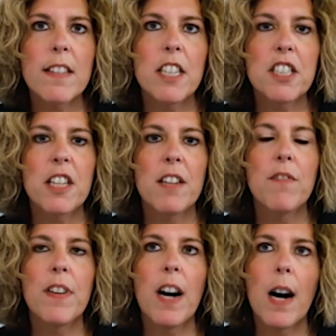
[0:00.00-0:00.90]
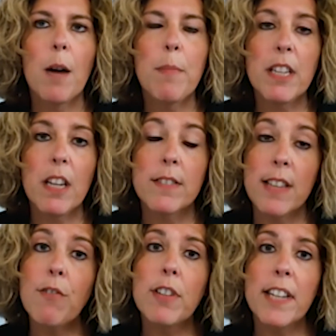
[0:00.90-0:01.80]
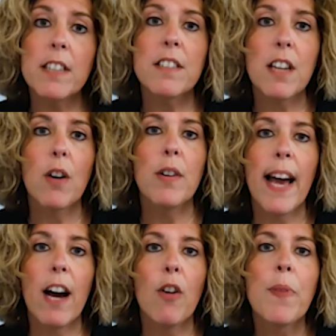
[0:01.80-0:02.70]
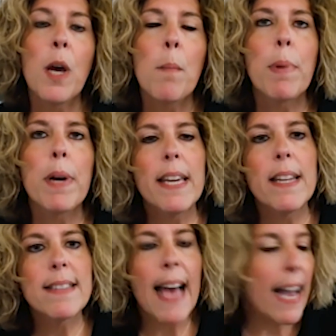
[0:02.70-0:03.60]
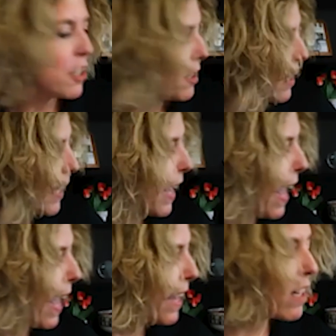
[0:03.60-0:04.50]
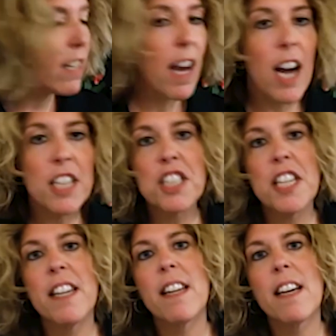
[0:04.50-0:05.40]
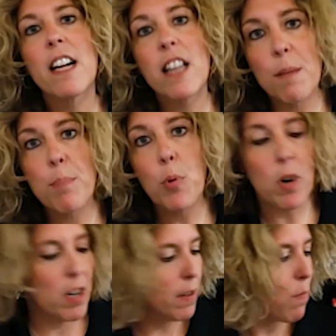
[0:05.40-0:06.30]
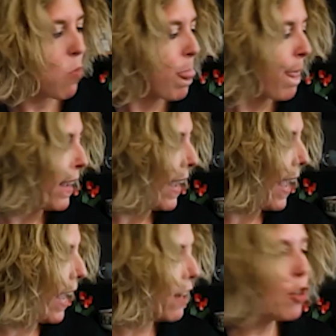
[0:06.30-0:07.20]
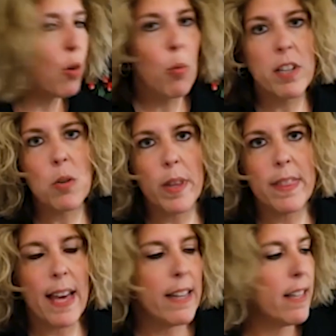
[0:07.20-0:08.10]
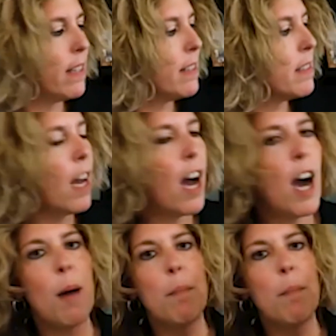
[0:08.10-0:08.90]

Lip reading: this initiative several years ago now, but it is actually a concussion clipboard. And you'll wonder what that is.